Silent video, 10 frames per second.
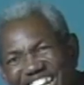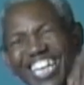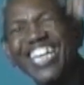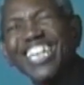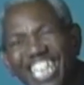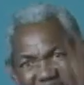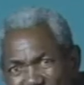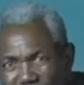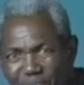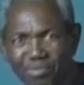in Him.
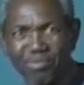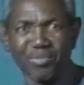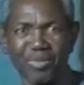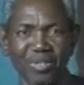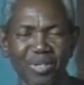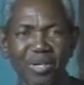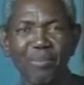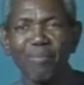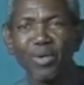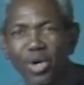
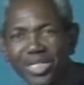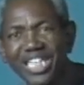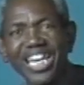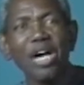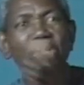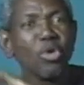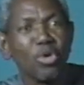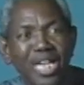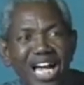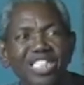Because they now know
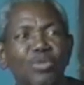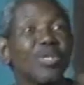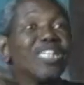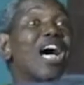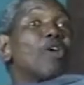that without